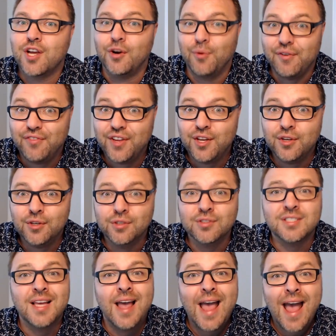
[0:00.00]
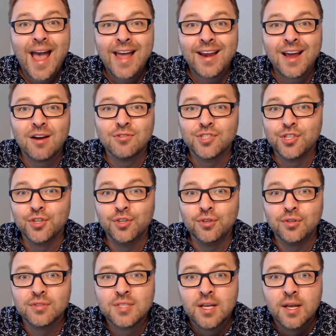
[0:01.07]
reviews, and
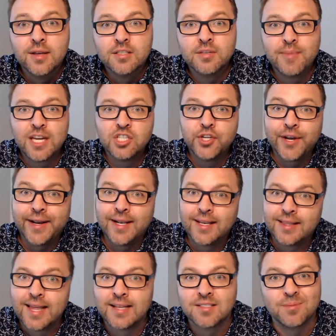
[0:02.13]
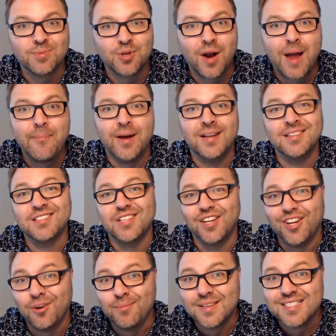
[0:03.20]
how-tos, so make sure you click that subscribe button so you
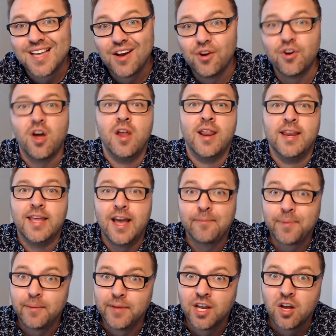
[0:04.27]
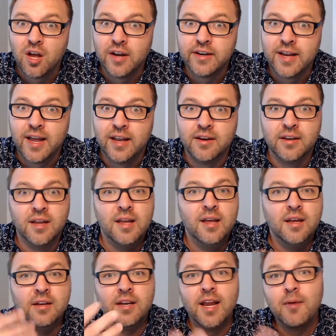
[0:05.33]
don't miss out on any upcoming content.
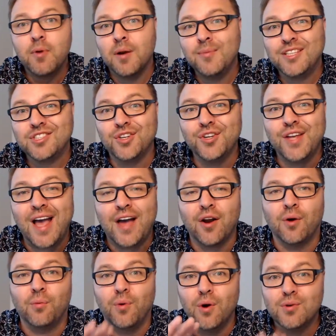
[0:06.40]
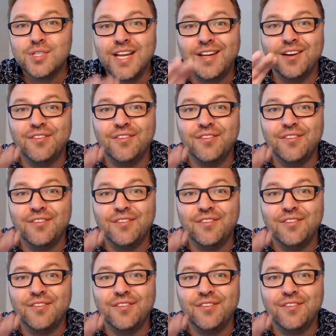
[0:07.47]
Today we're going to be showing you how to rotate your